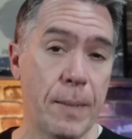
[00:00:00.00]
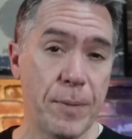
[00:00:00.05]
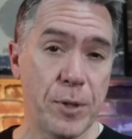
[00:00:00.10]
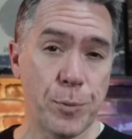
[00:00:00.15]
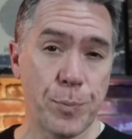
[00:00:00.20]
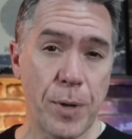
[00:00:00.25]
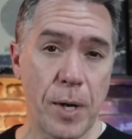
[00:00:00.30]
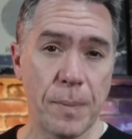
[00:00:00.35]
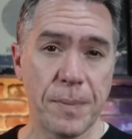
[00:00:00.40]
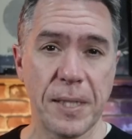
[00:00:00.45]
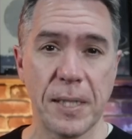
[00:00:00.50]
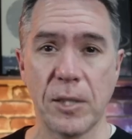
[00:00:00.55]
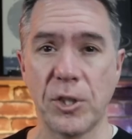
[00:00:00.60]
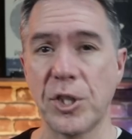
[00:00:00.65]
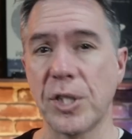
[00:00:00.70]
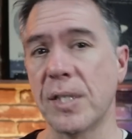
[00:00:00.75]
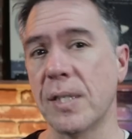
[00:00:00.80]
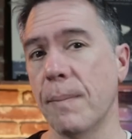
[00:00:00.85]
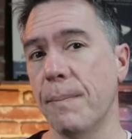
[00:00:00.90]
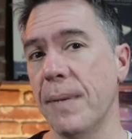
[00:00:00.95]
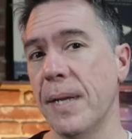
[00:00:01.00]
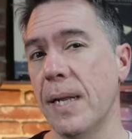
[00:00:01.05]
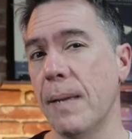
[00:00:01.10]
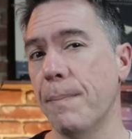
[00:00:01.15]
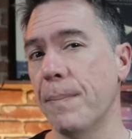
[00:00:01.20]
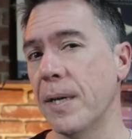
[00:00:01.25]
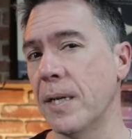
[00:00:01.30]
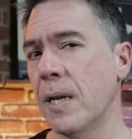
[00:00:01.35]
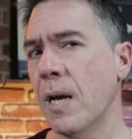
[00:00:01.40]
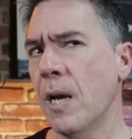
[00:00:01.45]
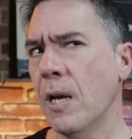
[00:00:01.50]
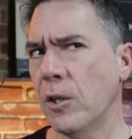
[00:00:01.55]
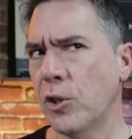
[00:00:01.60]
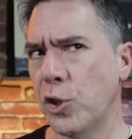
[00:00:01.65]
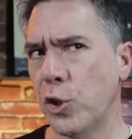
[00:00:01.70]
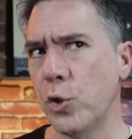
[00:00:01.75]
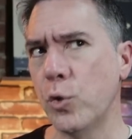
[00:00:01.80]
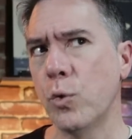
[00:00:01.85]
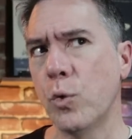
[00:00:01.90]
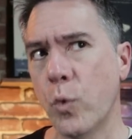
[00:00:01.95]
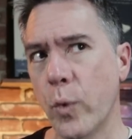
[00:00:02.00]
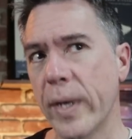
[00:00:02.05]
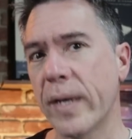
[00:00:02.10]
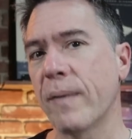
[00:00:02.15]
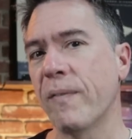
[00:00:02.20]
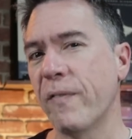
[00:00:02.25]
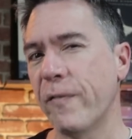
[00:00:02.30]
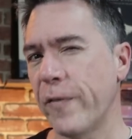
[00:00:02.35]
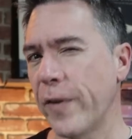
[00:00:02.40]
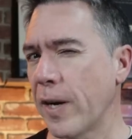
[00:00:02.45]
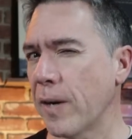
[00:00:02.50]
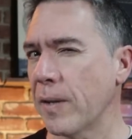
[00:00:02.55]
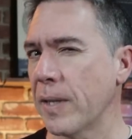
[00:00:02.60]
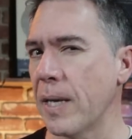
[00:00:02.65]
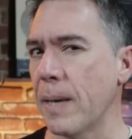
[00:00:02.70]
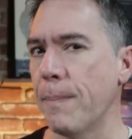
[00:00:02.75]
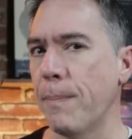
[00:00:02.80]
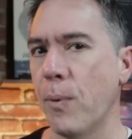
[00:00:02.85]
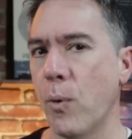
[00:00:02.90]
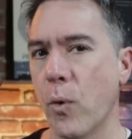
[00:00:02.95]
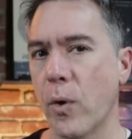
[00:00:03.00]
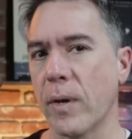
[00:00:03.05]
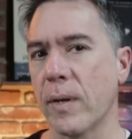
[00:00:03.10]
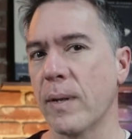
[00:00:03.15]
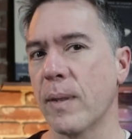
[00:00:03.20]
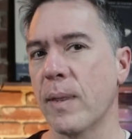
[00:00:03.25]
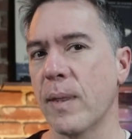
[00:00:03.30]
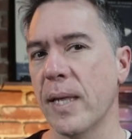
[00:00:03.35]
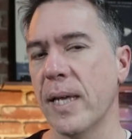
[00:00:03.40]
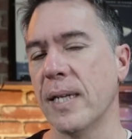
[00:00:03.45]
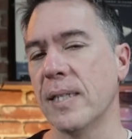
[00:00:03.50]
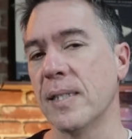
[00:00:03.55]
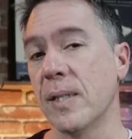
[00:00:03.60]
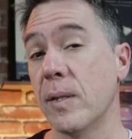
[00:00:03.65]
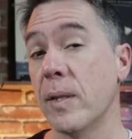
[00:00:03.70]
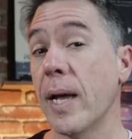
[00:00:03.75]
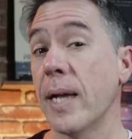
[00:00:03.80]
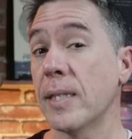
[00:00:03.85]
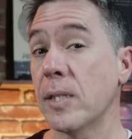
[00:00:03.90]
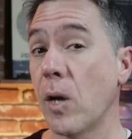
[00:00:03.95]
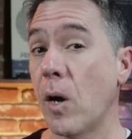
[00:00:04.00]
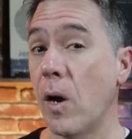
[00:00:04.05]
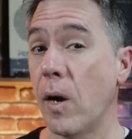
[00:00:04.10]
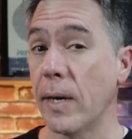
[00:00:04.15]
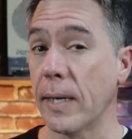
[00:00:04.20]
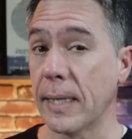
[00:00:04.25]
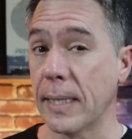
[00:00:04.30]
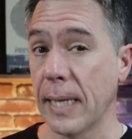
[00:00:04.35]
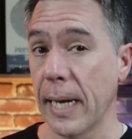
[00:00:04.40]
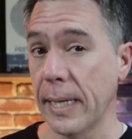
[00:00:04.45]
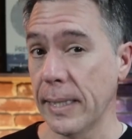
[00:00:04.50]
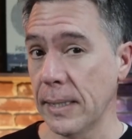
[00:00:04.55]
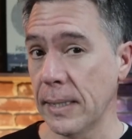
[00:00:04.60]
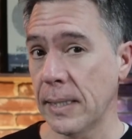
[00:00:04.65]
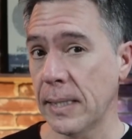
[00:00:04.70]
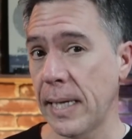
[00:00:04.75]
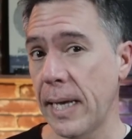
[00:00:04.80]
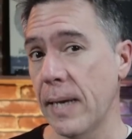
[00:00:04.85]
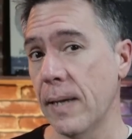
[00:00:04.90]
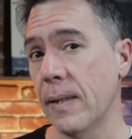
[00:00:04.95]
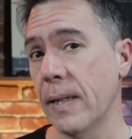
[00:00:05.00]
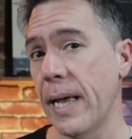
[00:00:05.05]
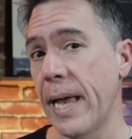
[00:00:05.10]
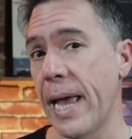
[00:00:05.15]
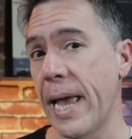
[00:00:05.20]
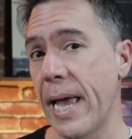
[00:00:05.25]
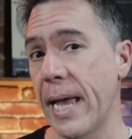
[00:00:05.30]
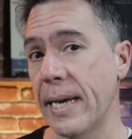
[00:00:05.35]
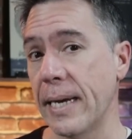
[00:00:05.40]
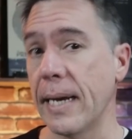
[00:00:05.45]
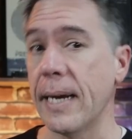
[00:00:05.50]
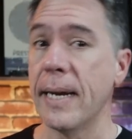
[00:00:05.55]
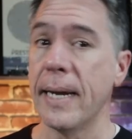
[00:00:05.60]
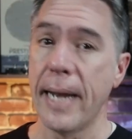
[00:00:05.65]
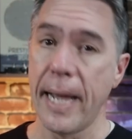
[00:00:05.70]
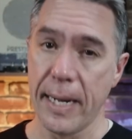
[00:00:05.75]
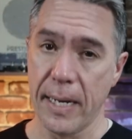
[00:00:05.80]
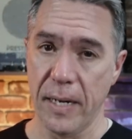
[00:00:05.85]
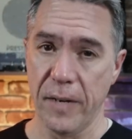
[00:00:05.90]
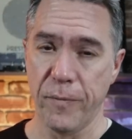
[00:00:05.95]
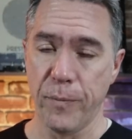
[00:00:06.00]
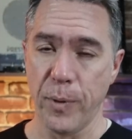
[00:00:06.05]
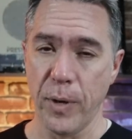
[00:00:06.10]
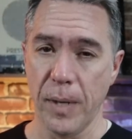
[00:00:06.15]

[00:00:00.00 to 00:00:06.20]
image prompting in just a minute, but two quick, fairly important things, and that's on guidance scale and negative